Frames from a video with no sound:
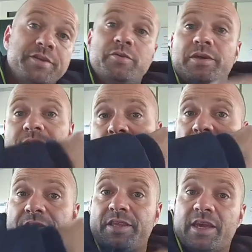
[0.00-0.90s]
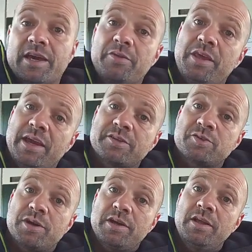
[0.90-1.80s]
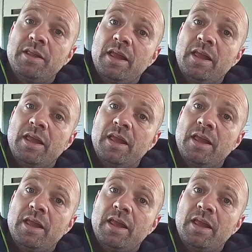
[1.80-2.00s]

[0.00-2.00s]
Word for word: to do is I'm going to take out the extra,